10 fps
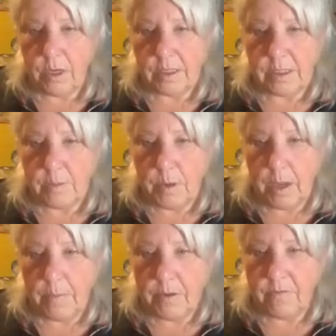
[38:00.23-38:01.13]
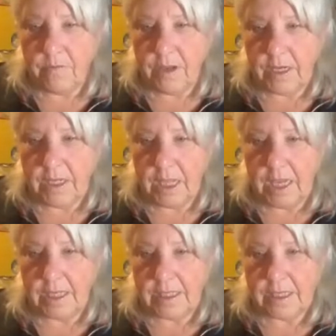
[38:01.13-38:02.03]
for running CPAP and fan
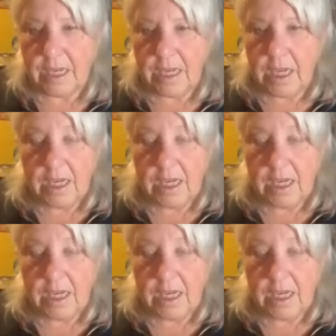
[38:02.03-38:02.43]
and lights.